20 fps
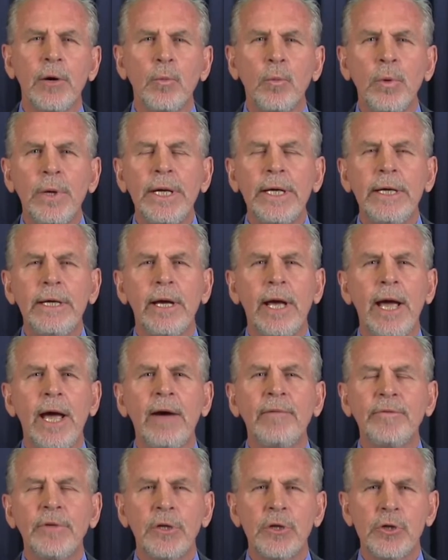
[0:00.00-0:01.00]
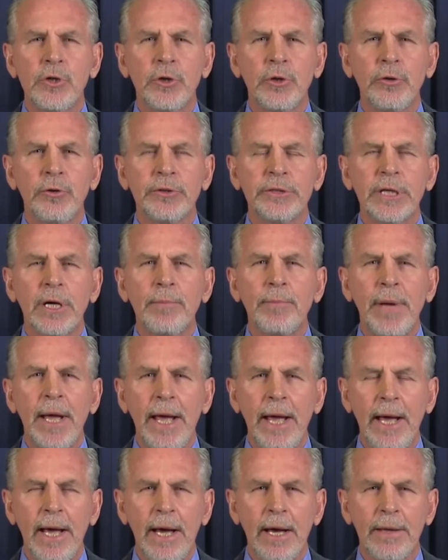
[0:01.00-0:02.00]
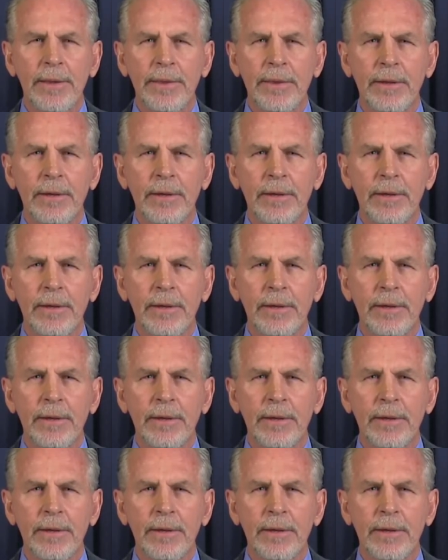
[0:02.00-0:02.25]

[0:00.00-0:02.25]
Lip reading: we have to choose a path